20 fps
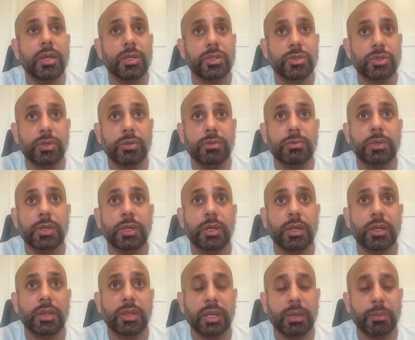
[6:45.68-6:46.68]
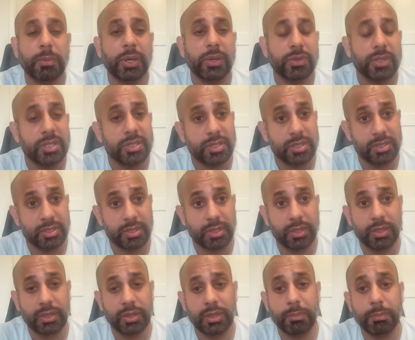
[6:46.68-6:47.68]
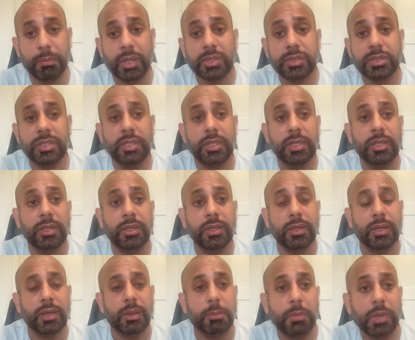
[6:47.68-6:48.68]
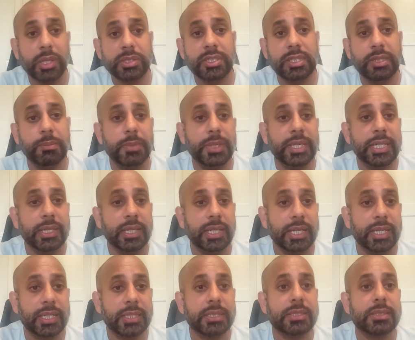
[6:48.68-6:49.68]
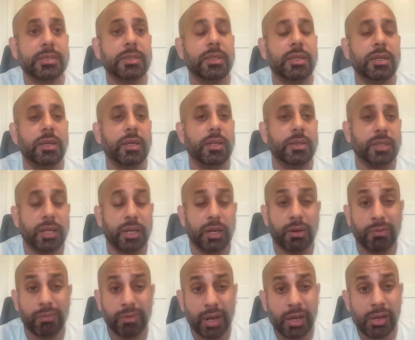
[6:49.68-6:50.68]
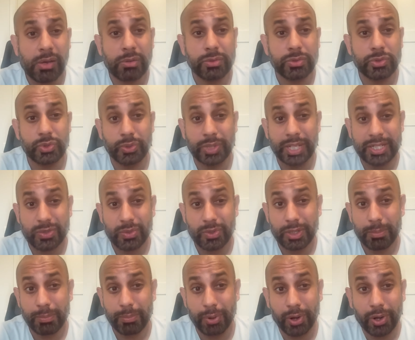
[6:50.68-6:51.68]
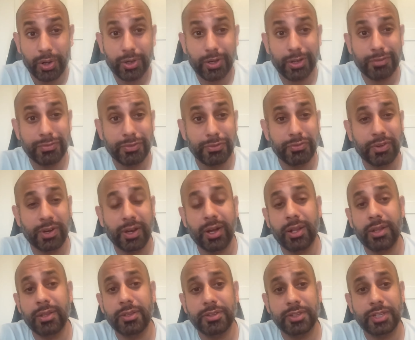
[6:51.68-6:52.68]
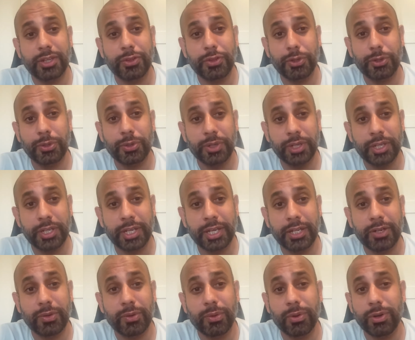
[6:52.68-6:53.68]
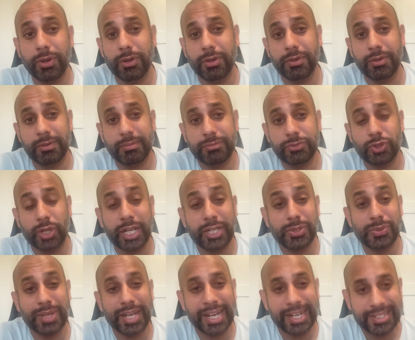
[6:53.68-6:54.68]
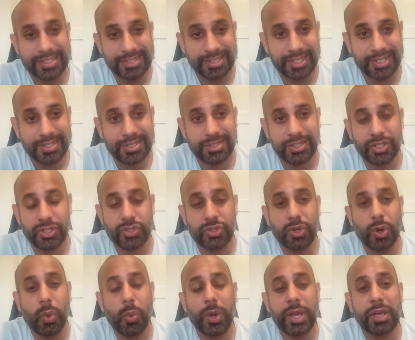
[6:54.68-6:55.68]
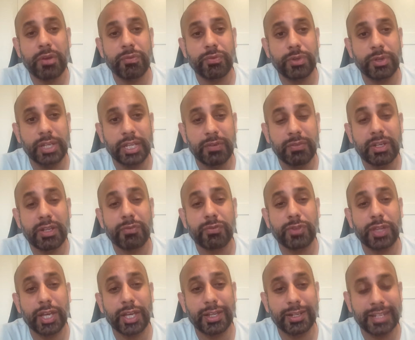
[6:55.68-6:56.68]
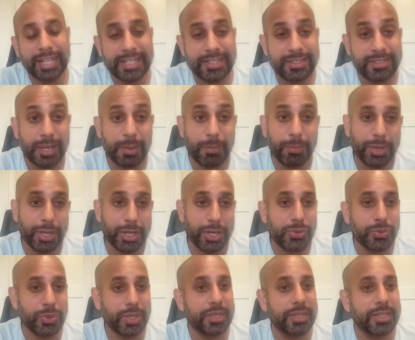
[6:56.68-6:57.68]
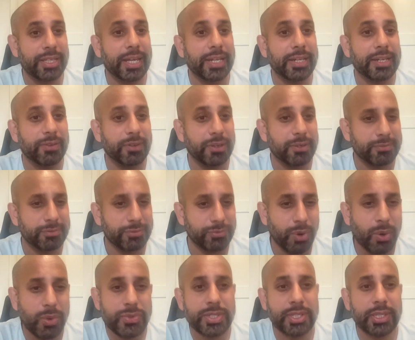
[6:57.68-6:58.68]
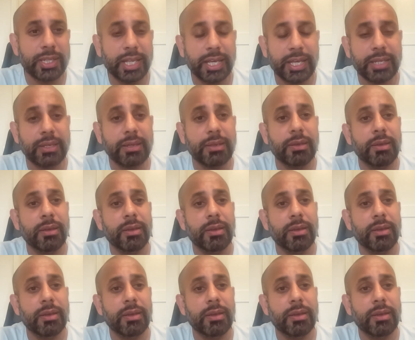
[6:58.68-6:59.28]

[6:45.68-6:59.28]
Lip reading: So think about this as the multi mini lakes that are around. So that's only part of the file that they're looking at or trying to access. There's no way of, even if they, let's say, penetrate that frozen lake,